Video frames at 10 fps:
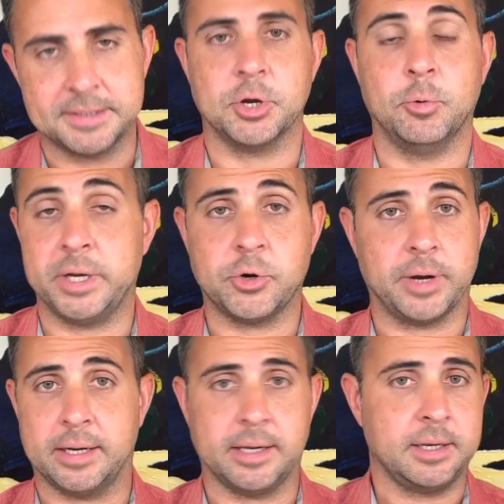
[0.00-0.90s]
So we
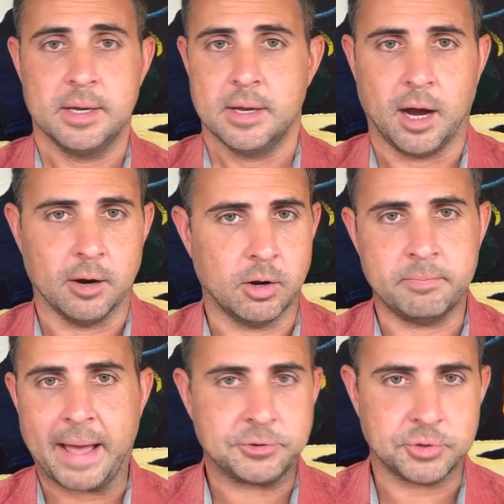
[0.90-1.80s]
created our own
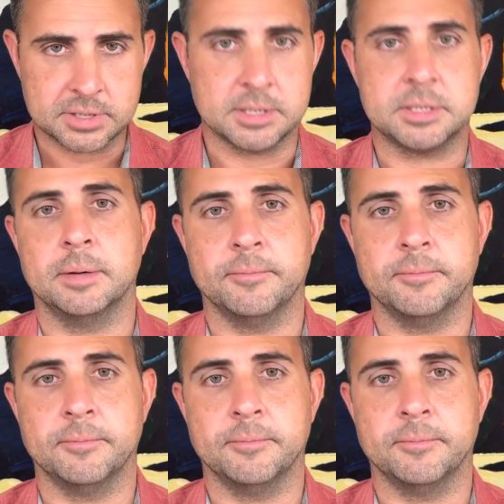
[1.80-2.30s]
mattress system